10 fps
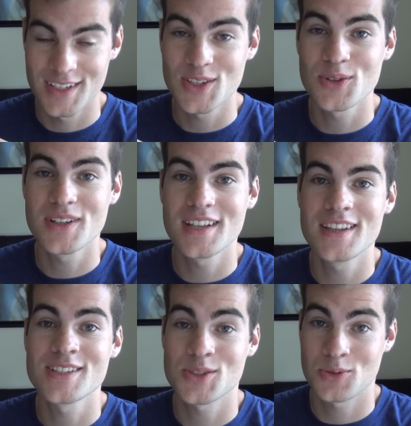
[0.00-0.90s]
you did
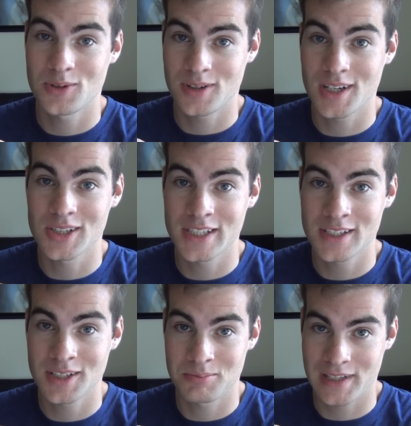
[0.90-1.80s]
this to a
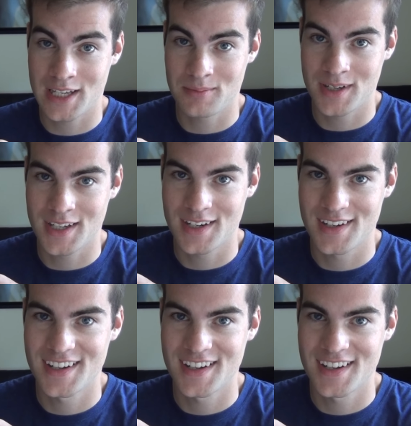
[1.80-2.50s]
legally blind man.